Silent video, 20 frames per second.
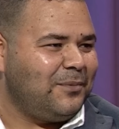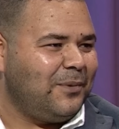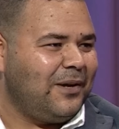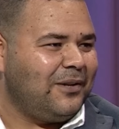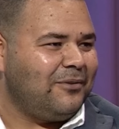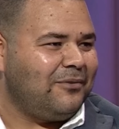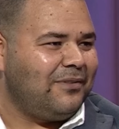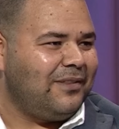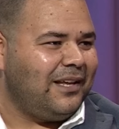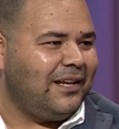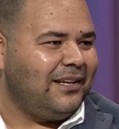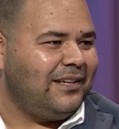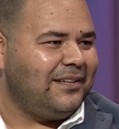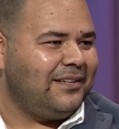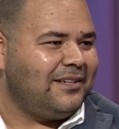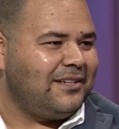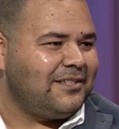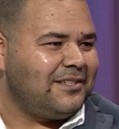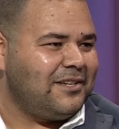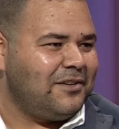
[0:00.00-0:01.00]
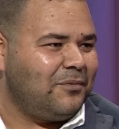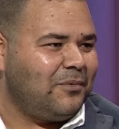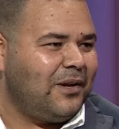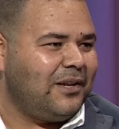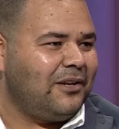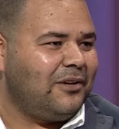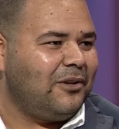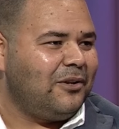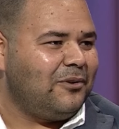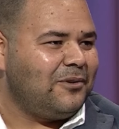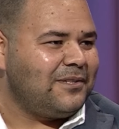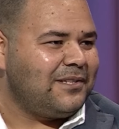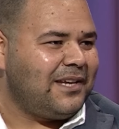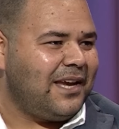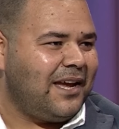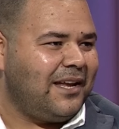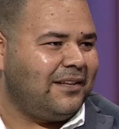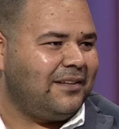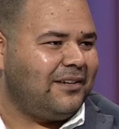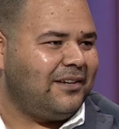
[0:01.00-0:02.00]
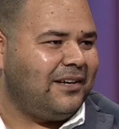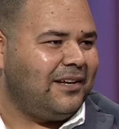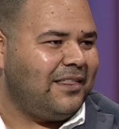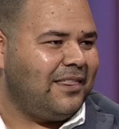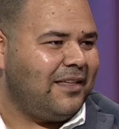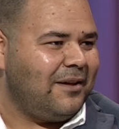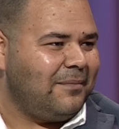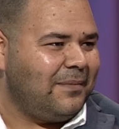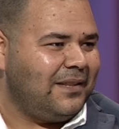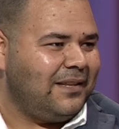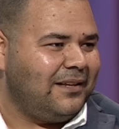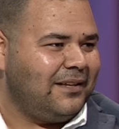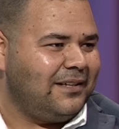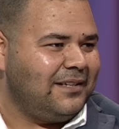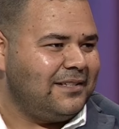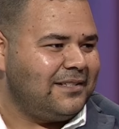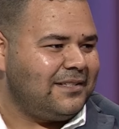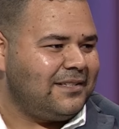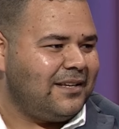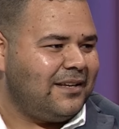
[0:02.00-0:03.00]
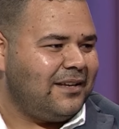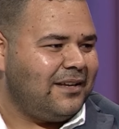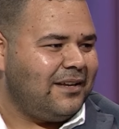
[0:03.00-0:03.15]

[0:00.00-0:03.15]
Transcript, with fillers: one of the leaders in one close country in the Middle East.